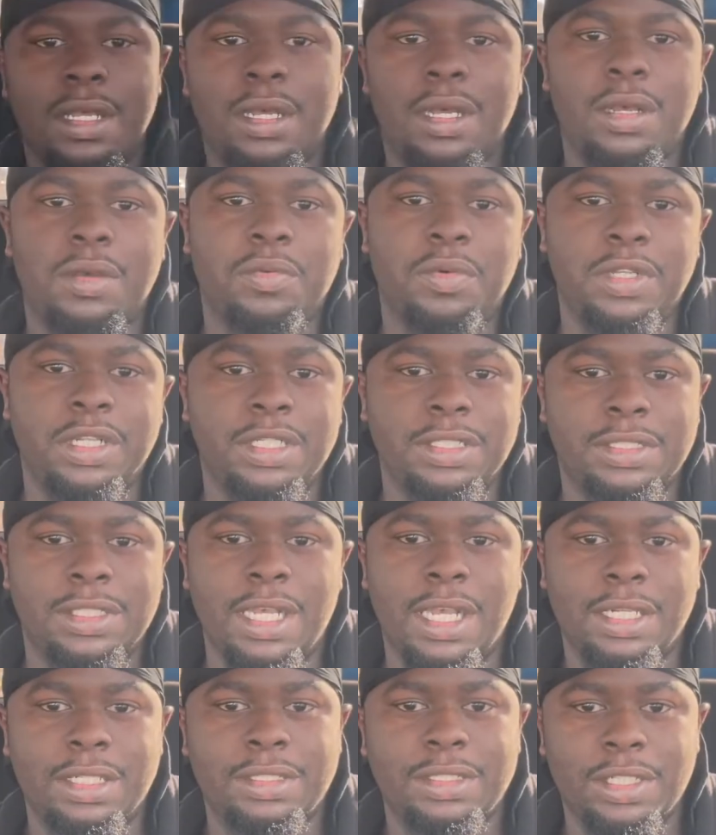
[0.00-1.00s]
we
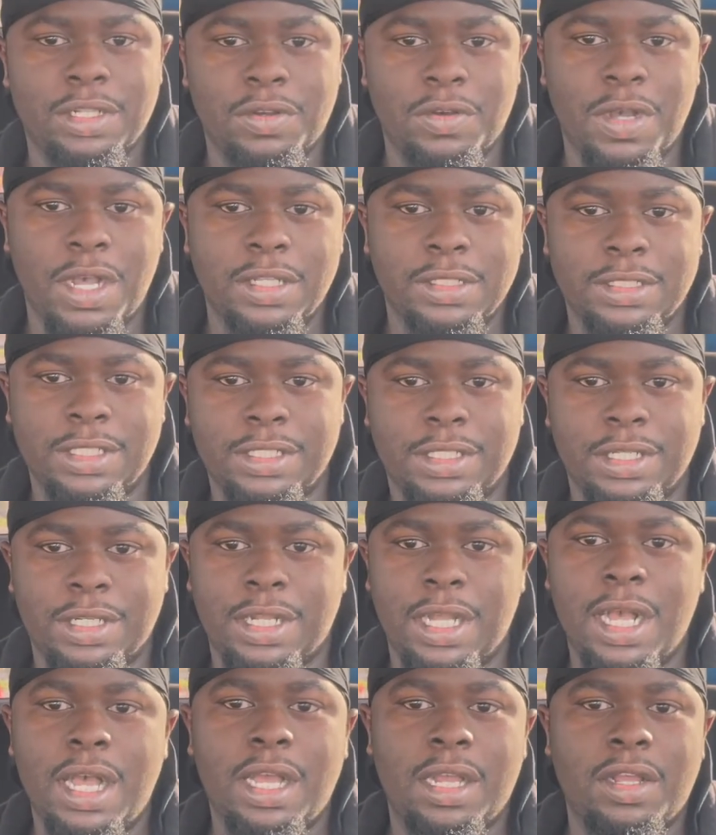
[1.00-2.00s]
decided to go out to
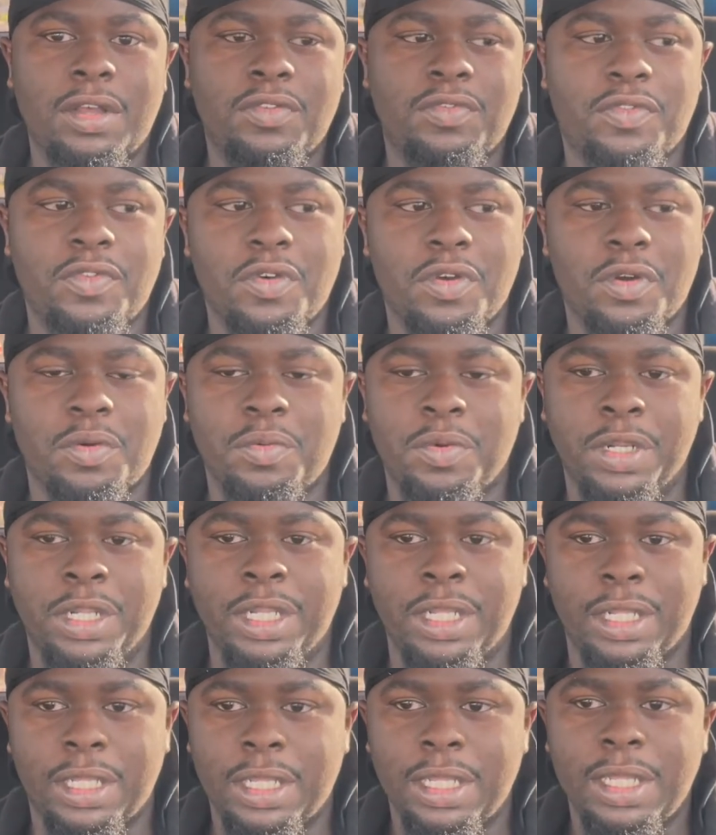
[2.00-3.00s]
Chicago for a
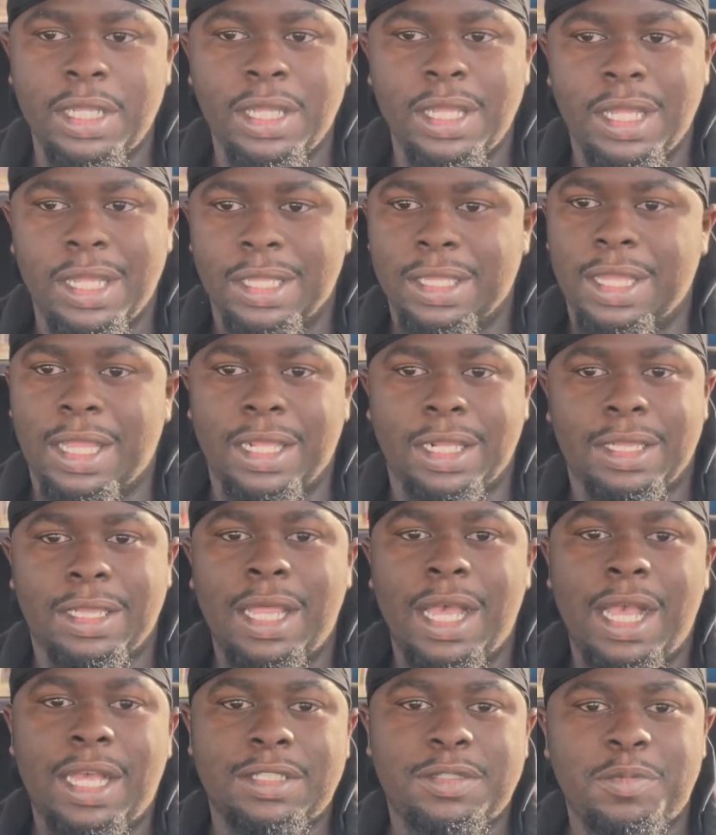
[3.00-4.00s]
week, like
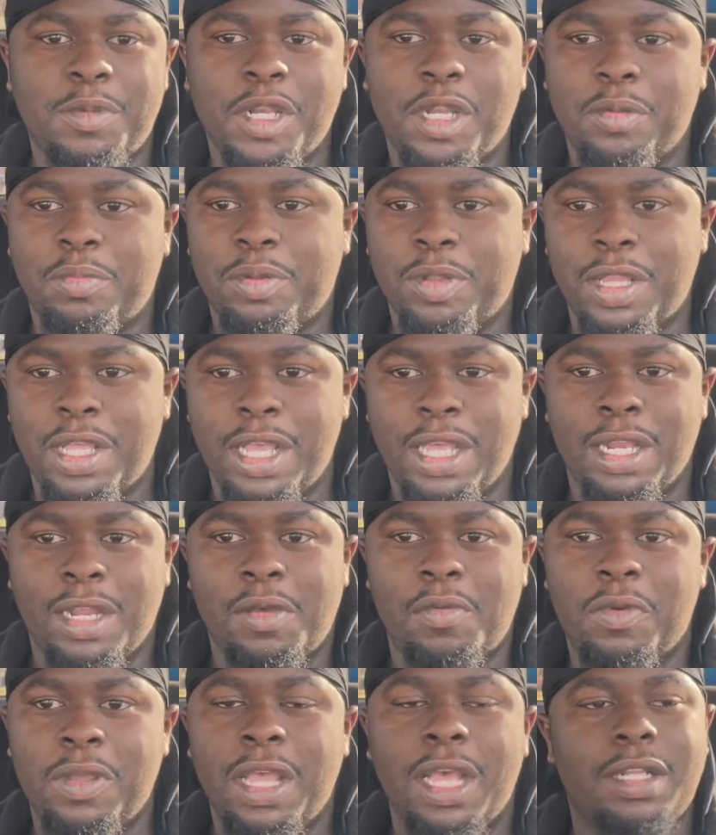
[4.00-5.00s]
last minute
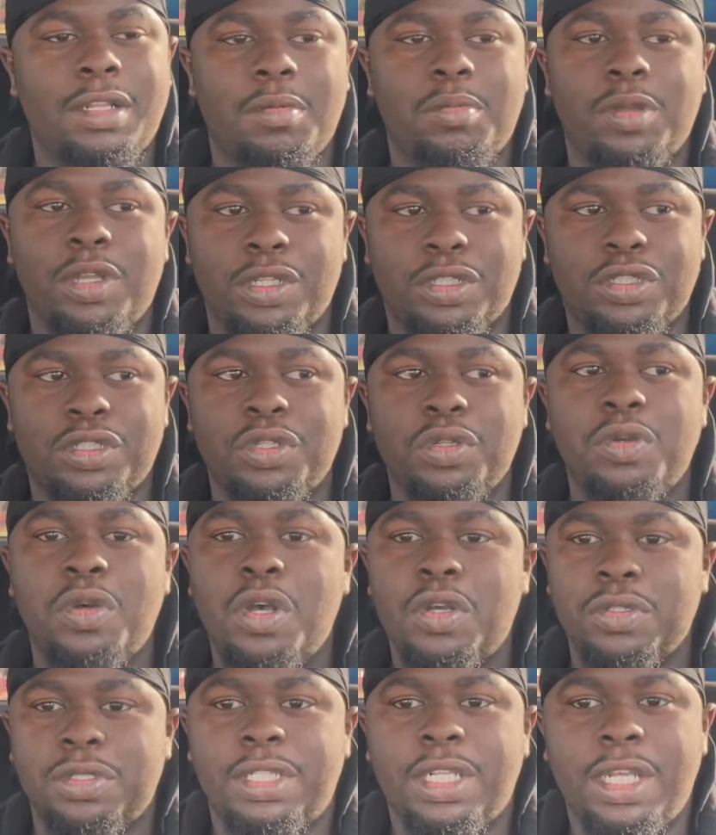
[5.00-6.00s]
planning. We had to book 2
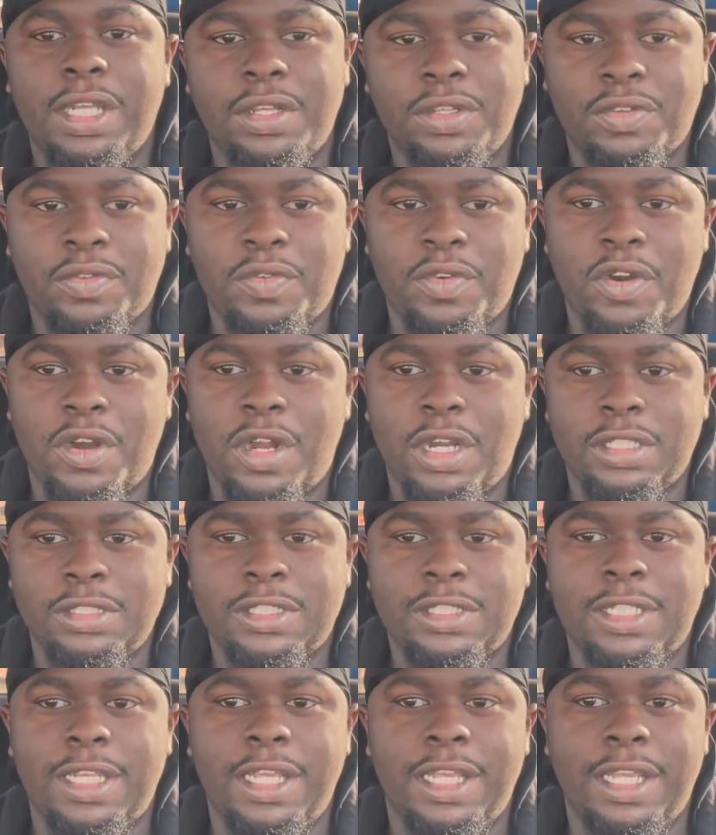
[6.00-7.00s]
hotels for our
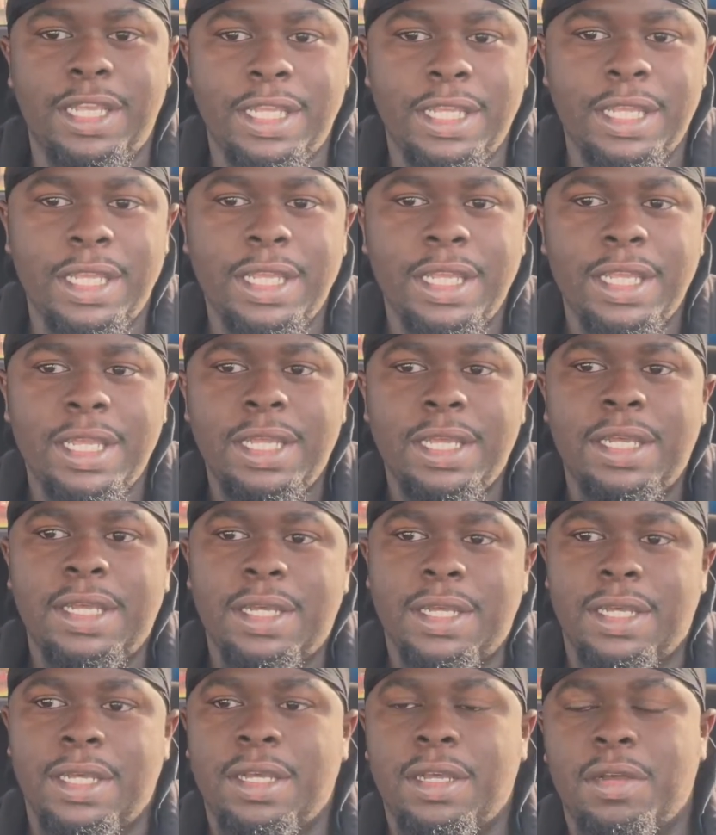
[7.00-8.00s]
stay.
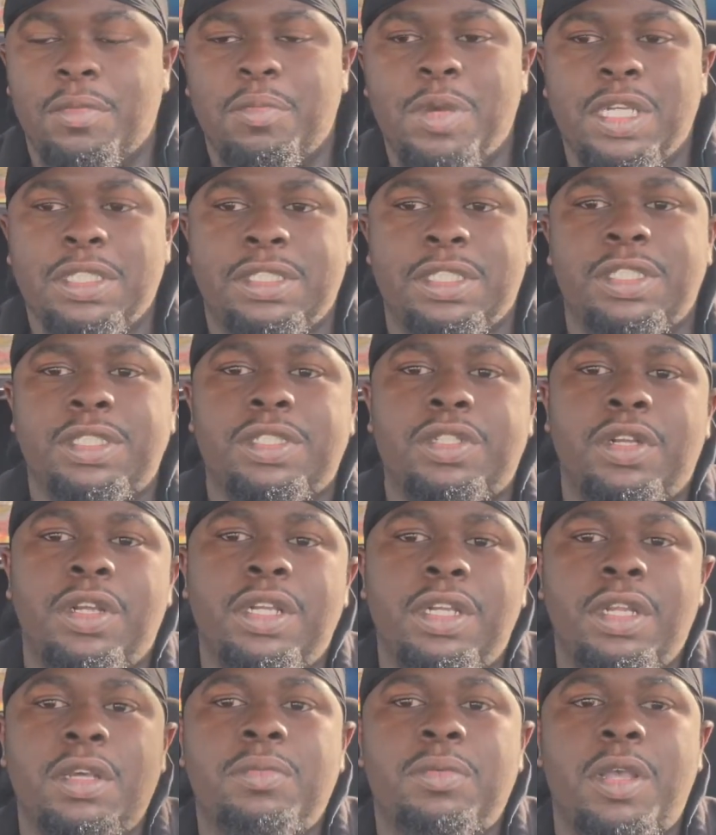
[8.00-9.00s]
My sister
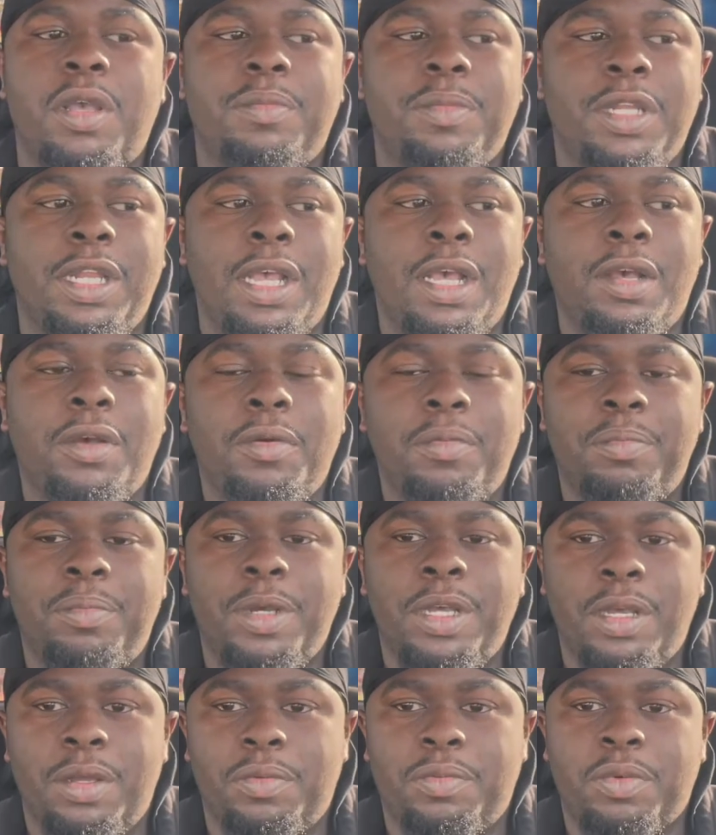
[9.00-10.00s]
ended up coming out,
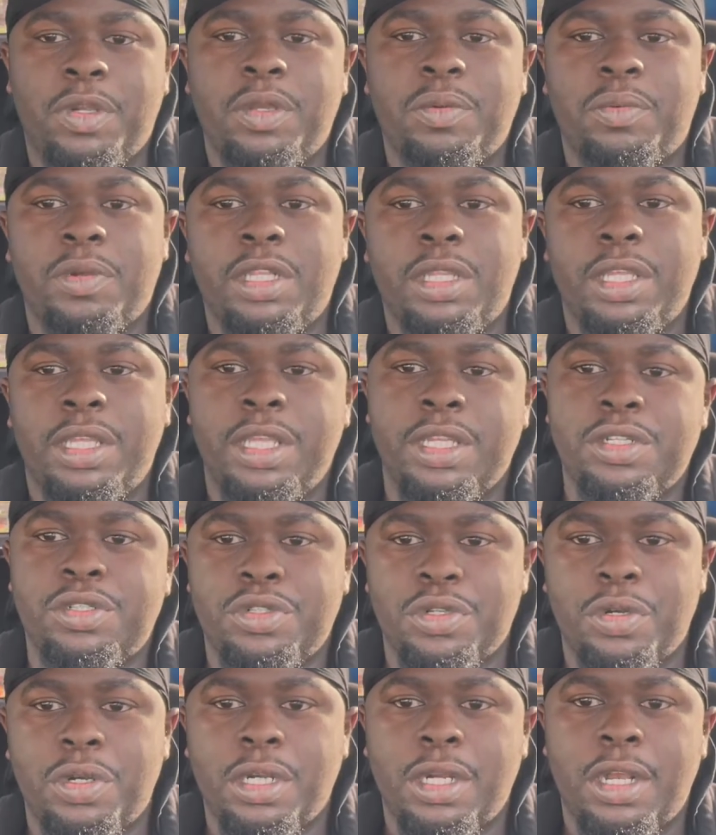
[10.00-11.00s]
but we really
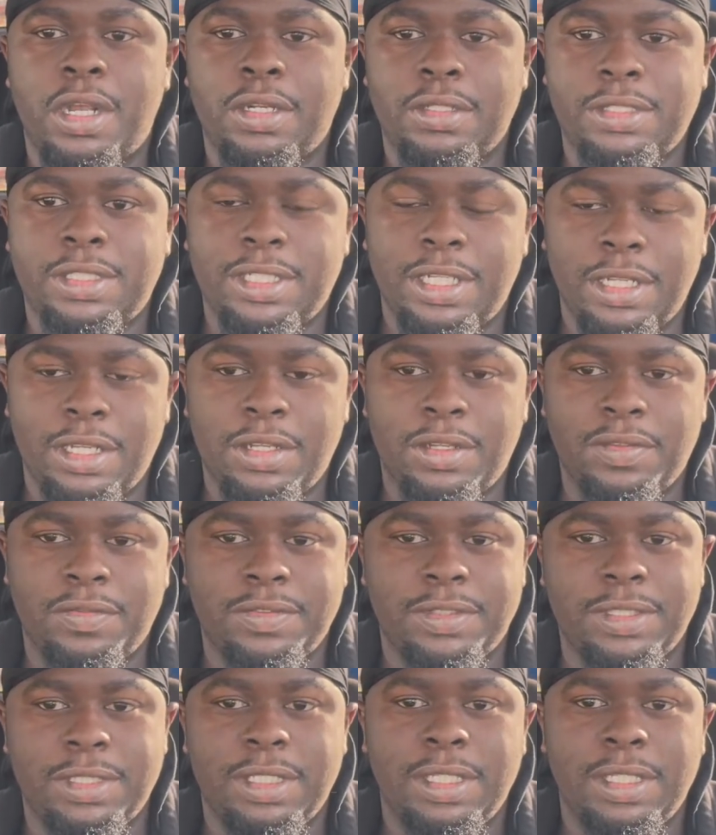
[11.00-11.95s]
enjoyed ourselves.